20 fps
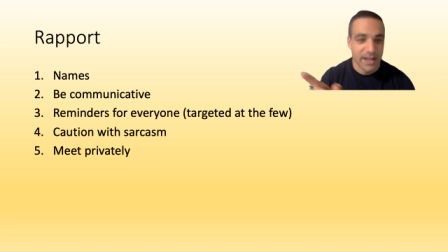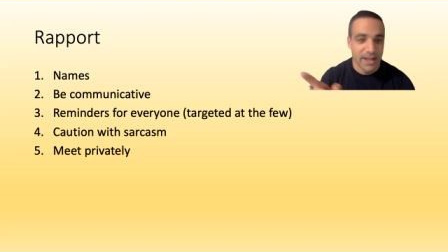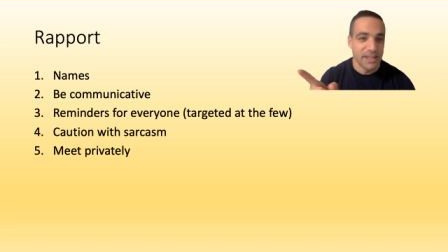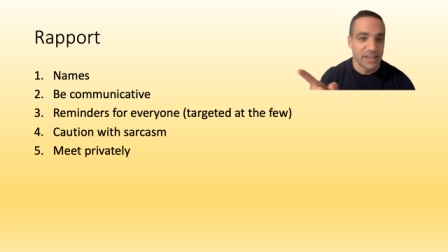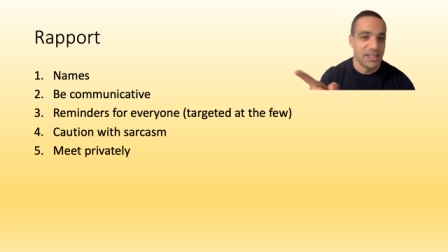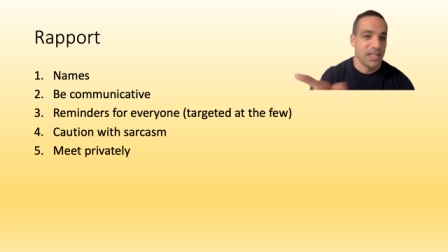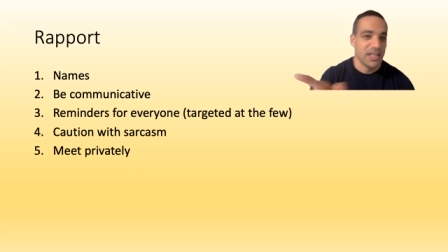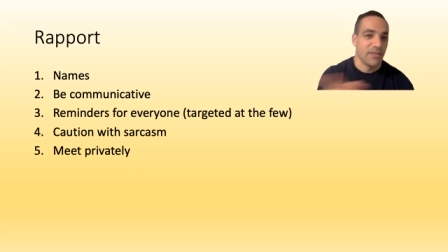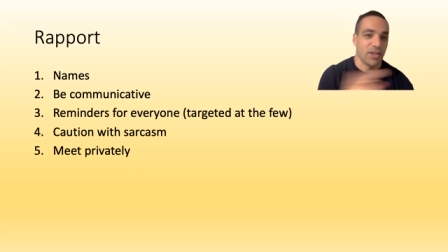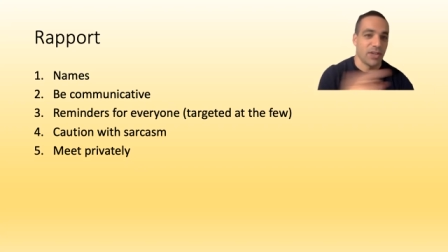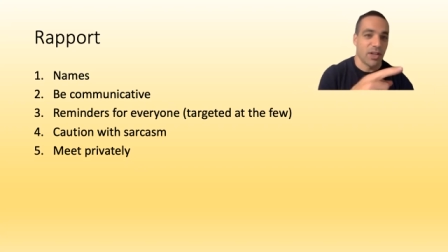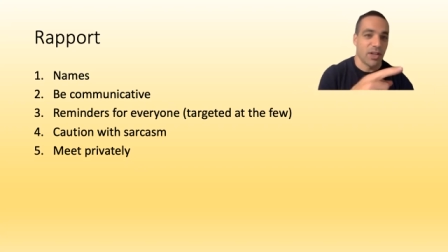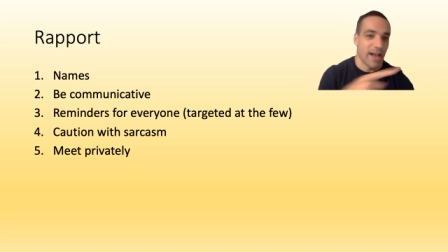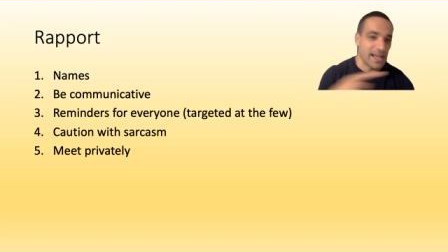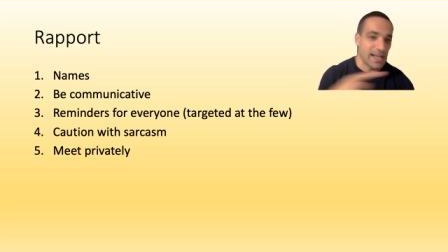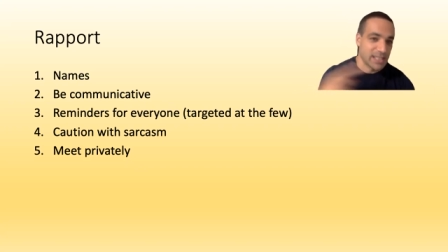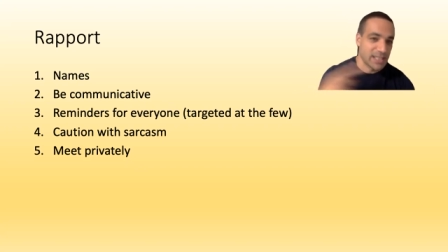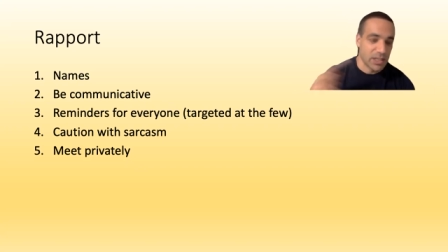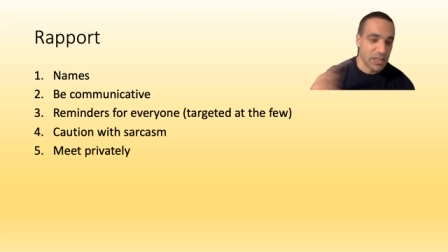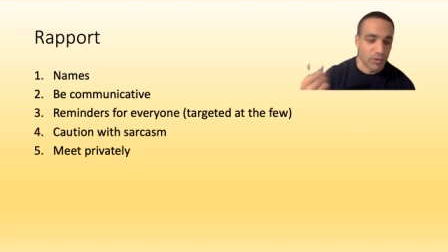and see if the
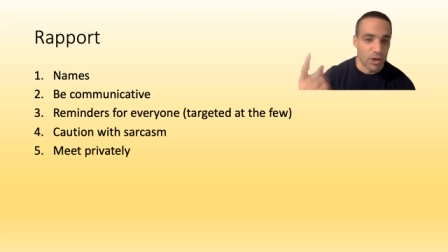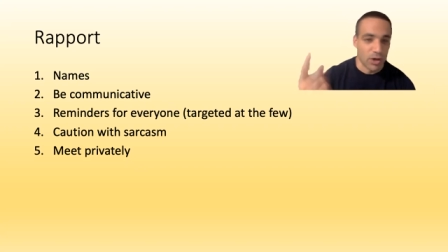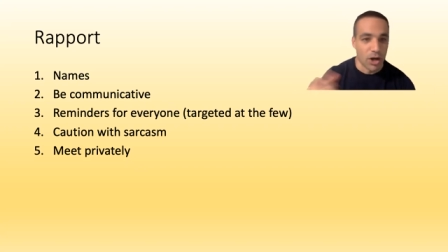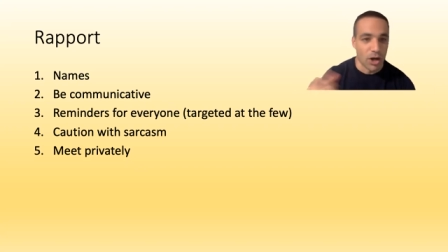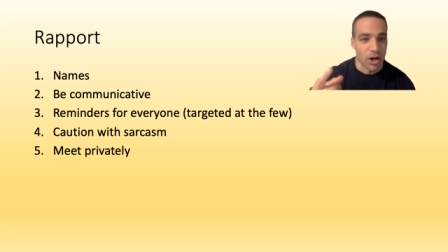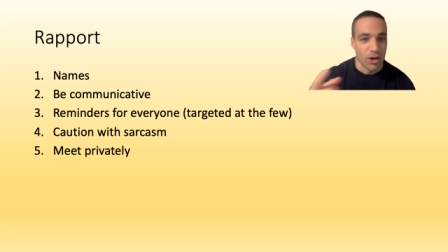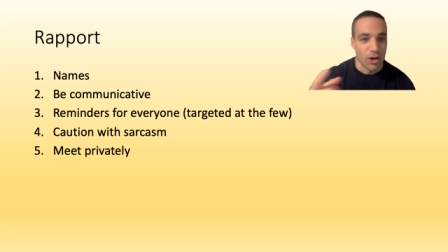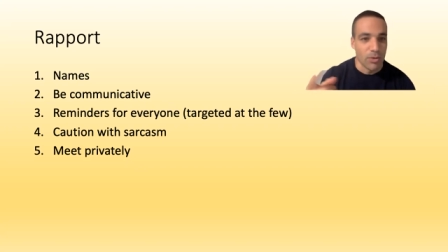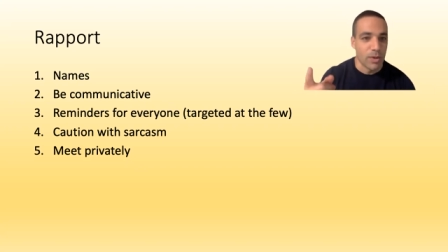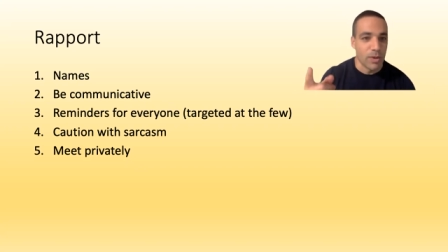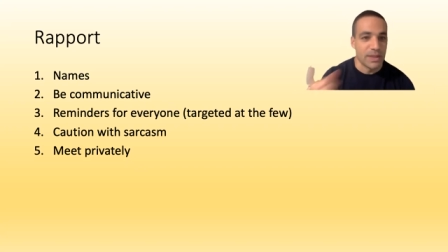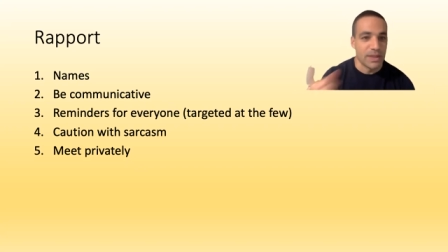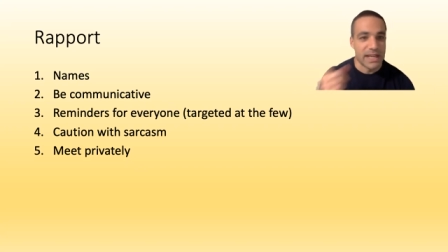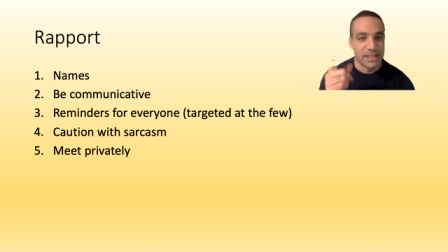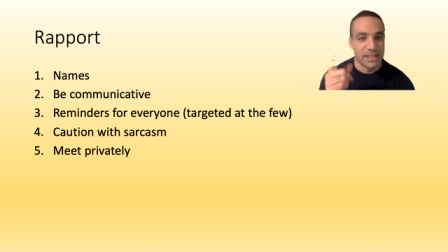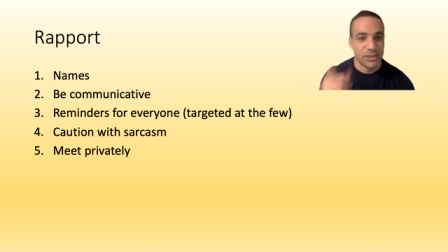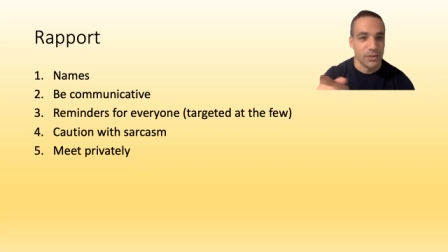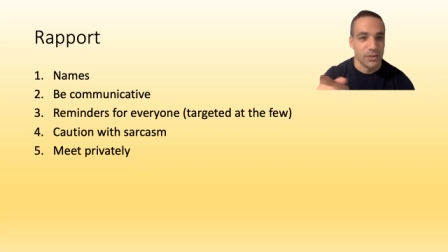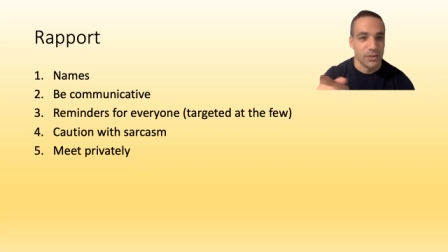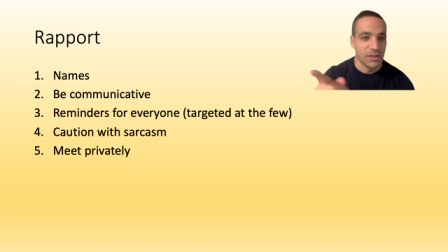class can recall what
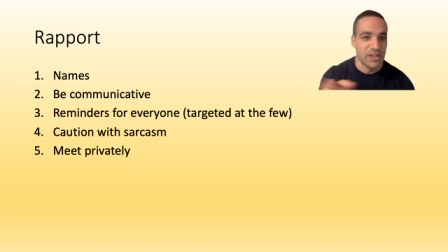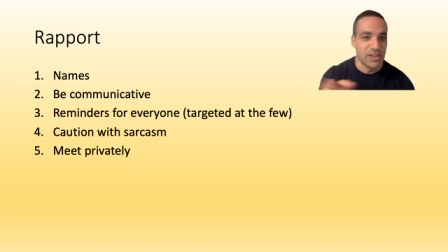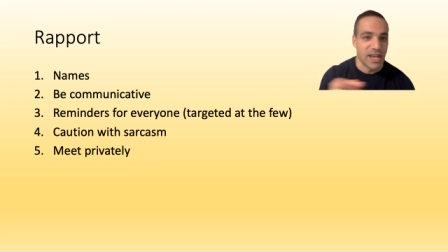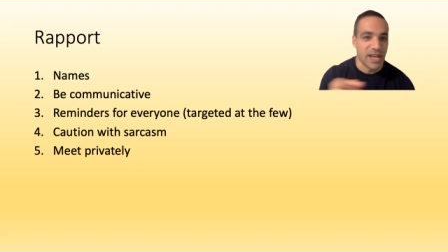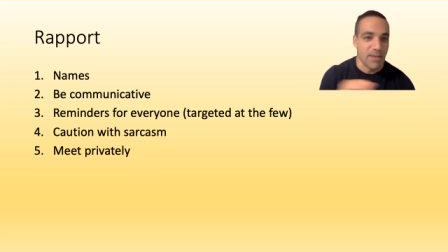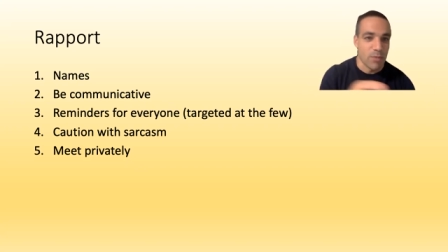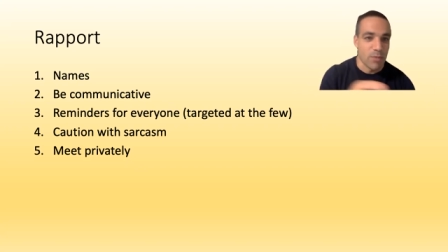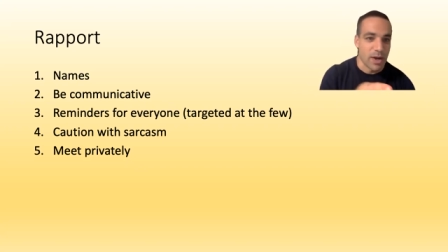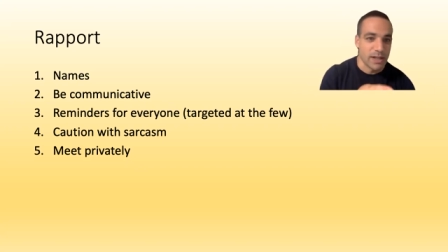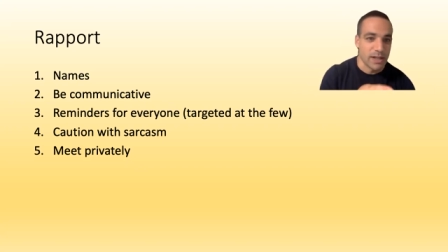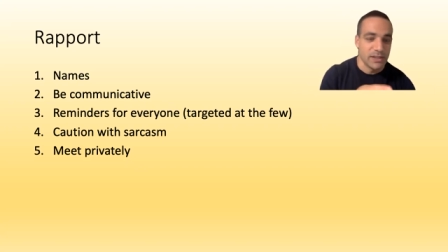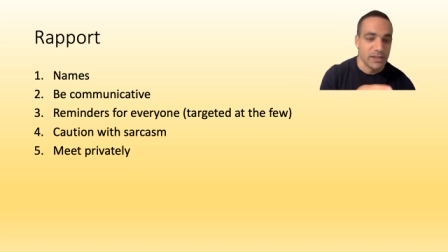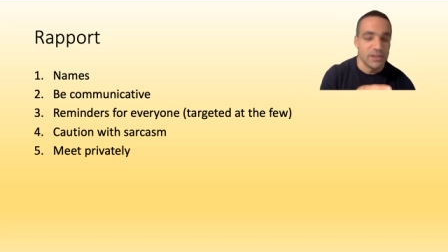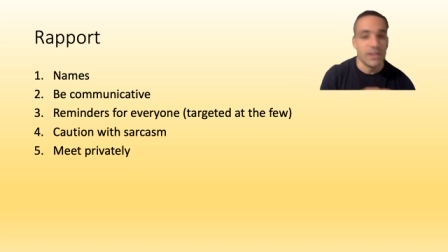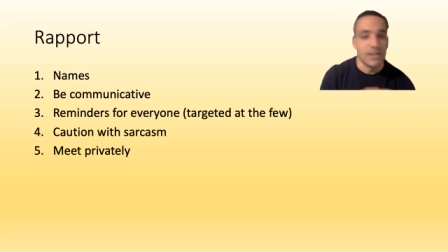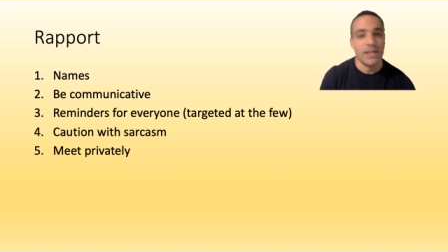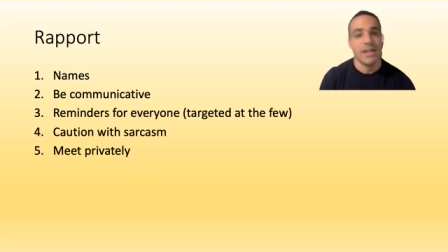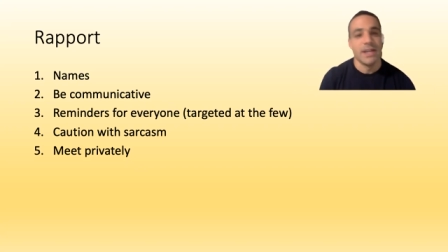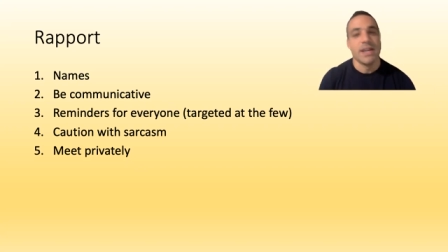that student's name was.